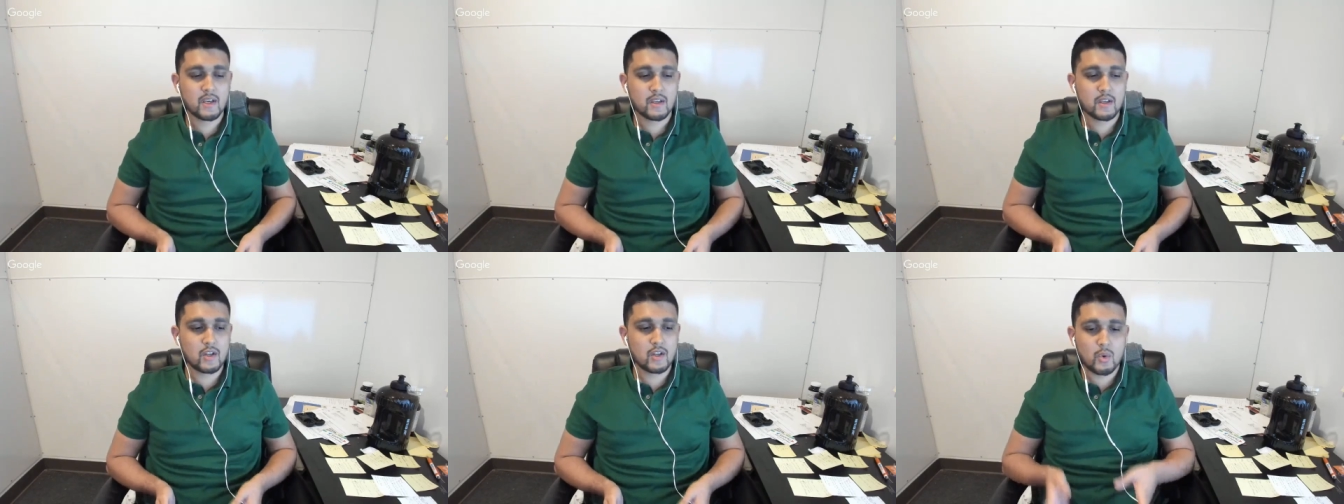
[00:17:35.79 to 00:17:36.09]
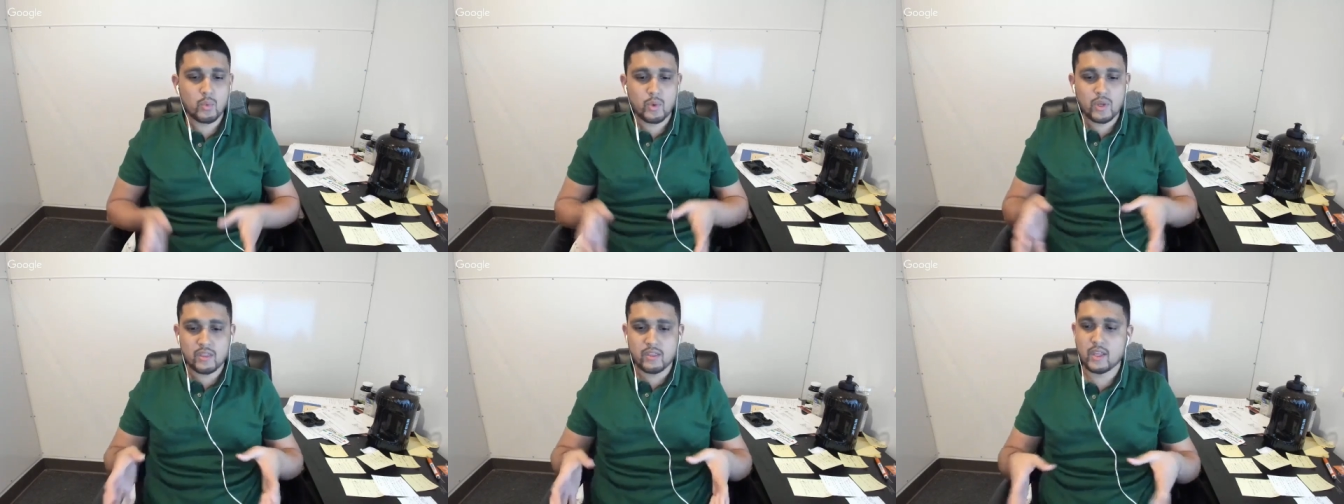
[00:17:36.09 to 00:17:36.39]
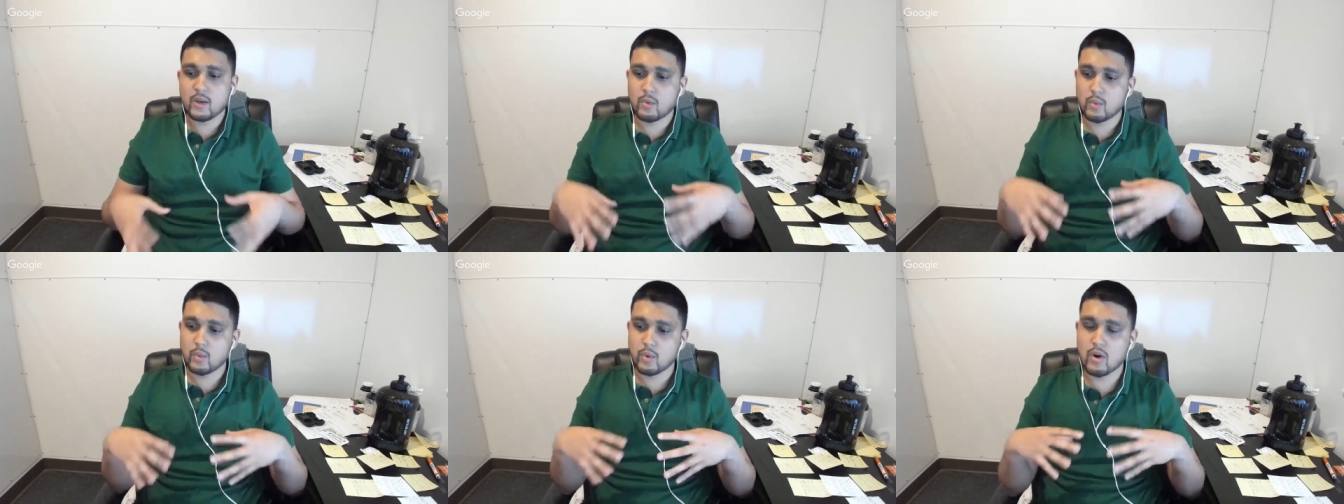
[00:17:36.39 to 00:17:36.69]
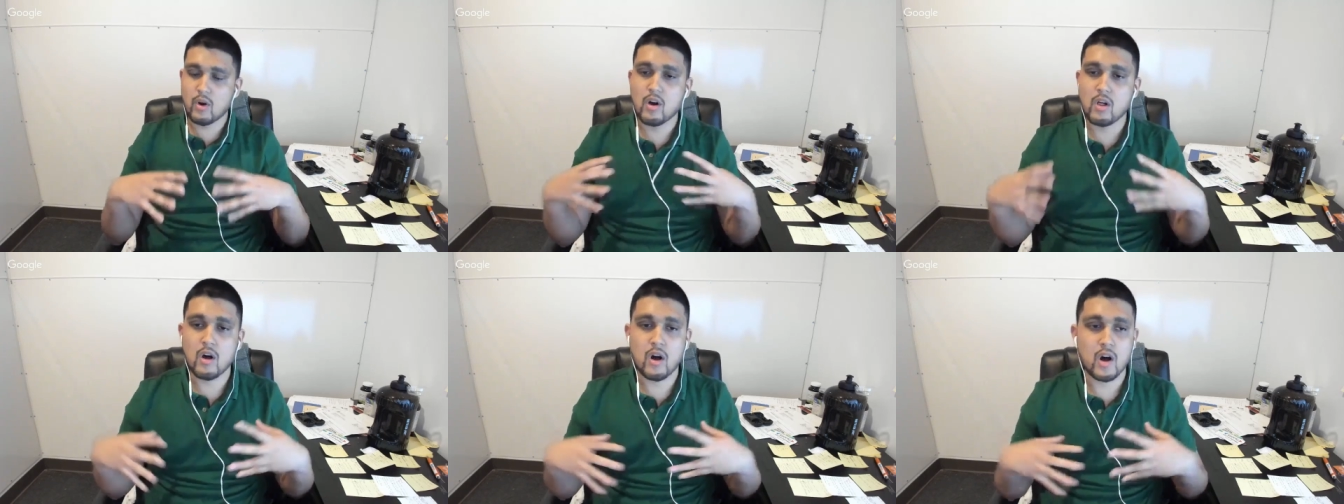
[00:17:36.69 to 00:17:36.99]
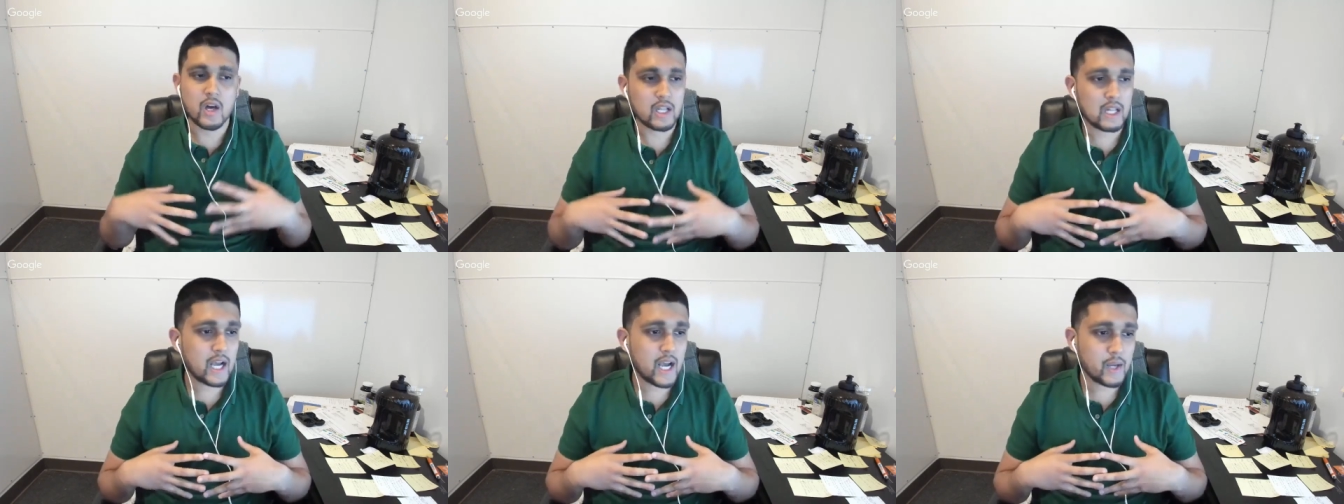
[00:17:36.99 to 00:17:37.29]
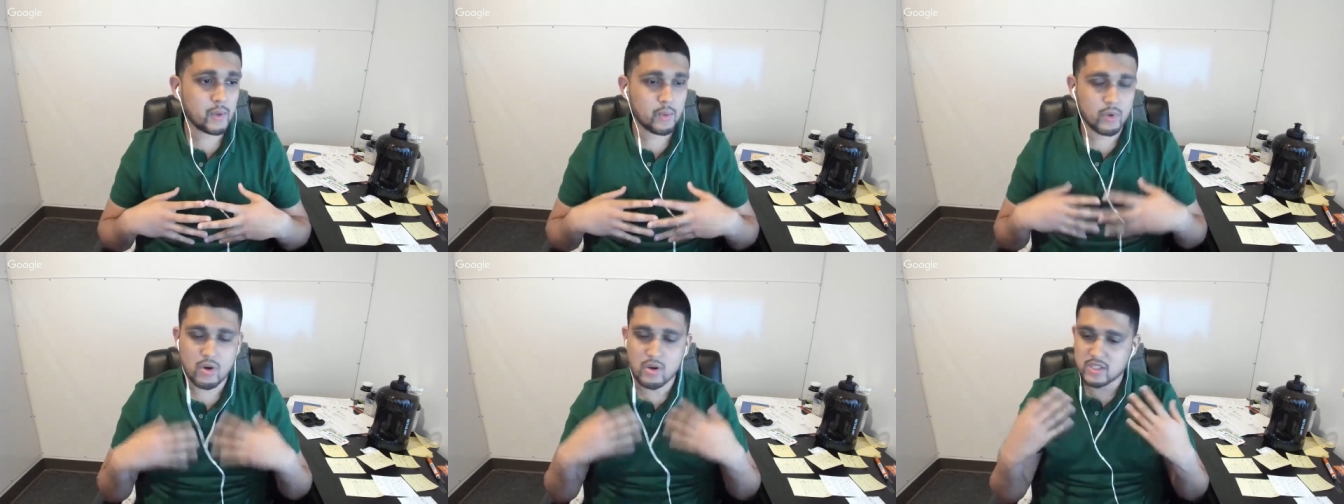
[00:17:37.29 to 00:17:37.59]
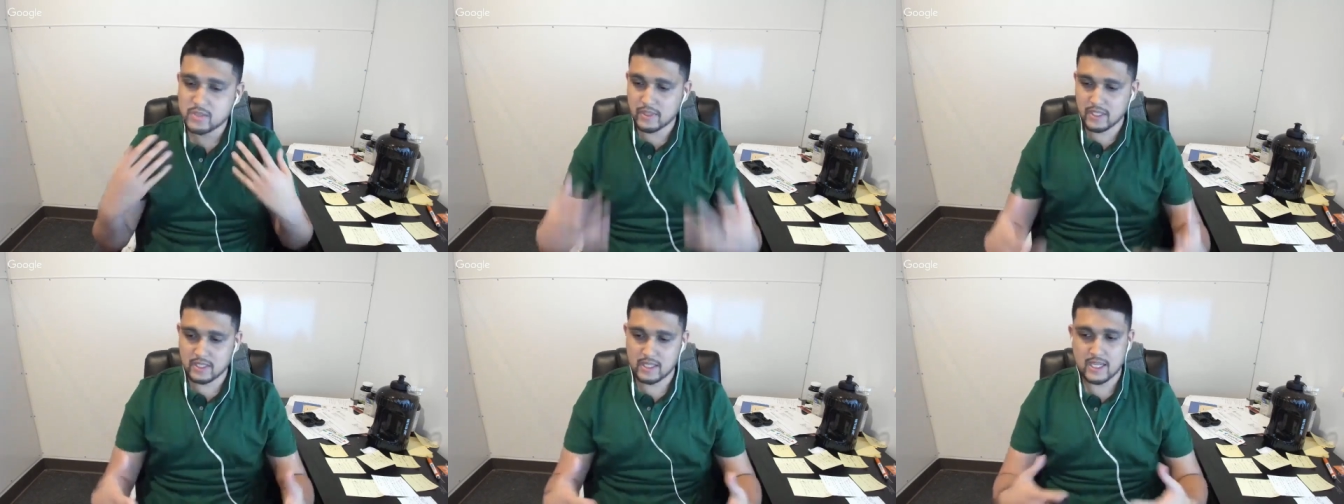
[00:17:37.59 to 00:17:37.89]
you know, we think we're all online, we're all
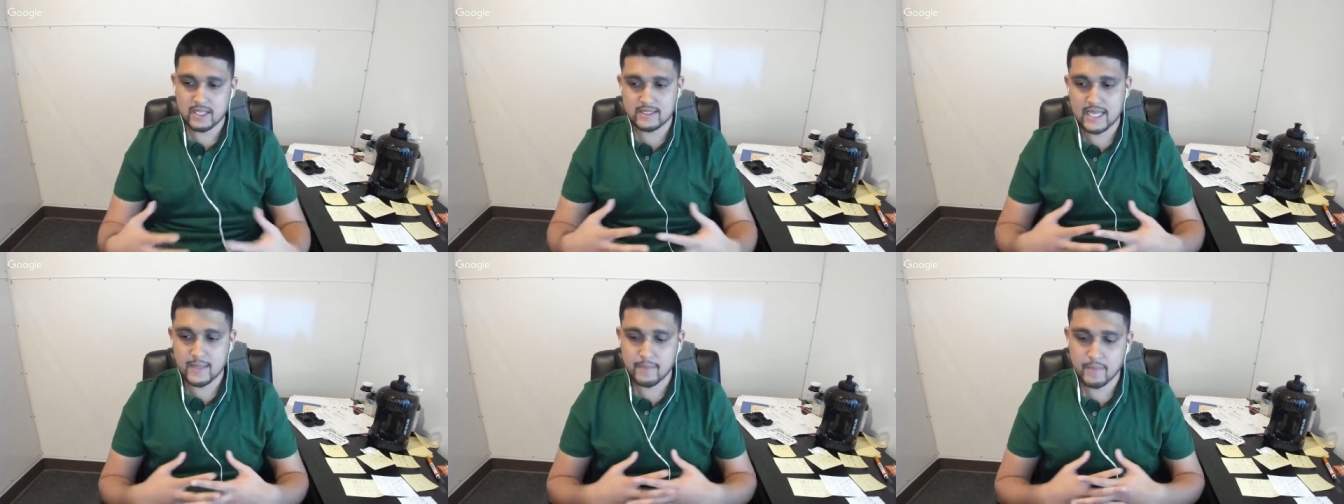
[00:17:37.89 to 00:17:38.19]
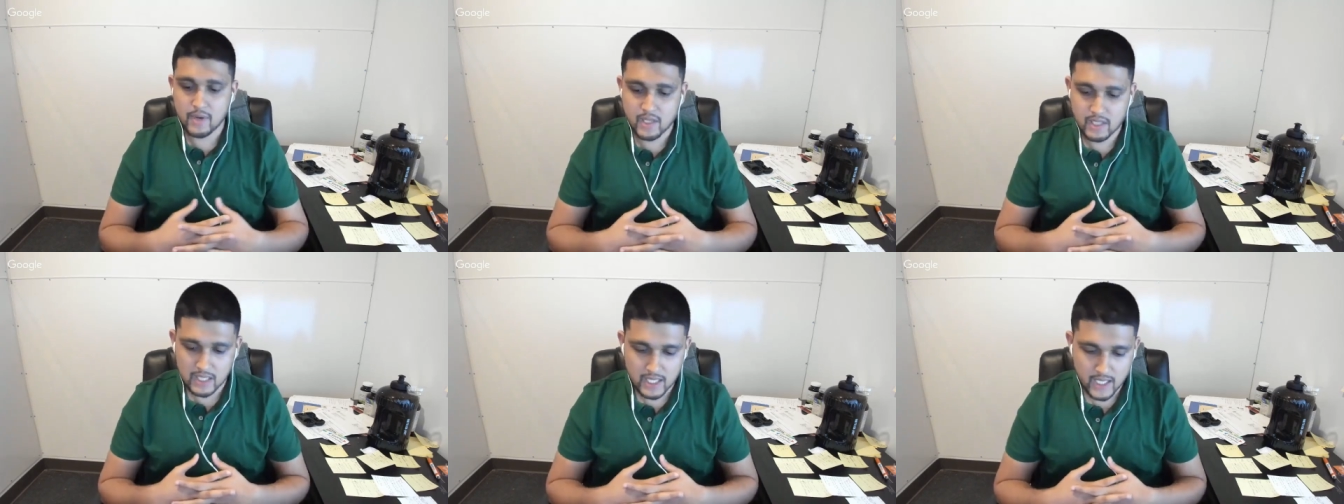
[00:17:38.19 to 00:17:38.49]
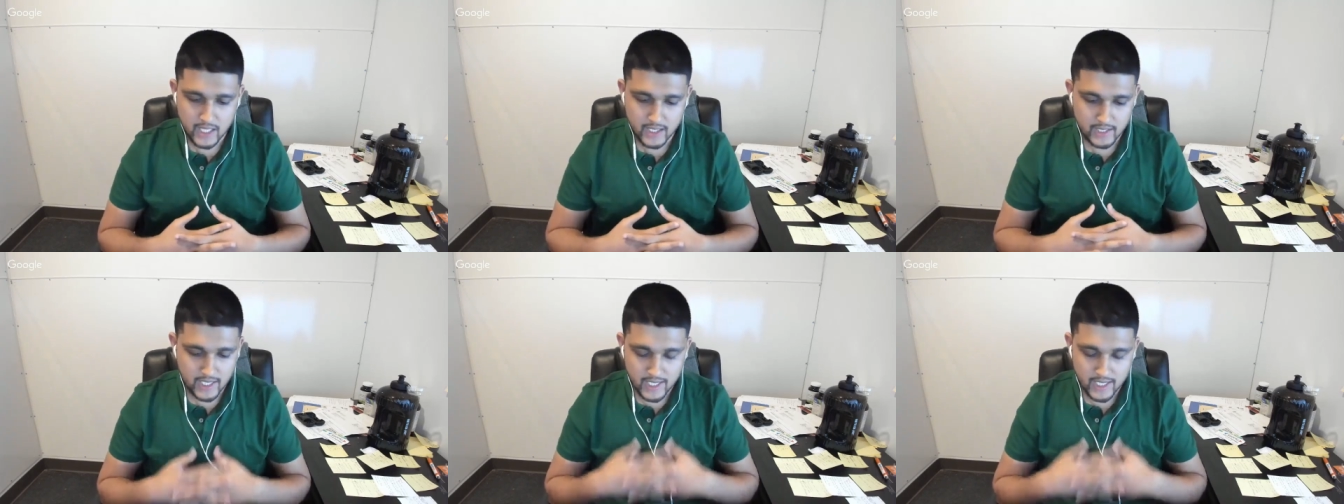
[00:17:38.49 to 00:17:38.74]
spending a lot of time online.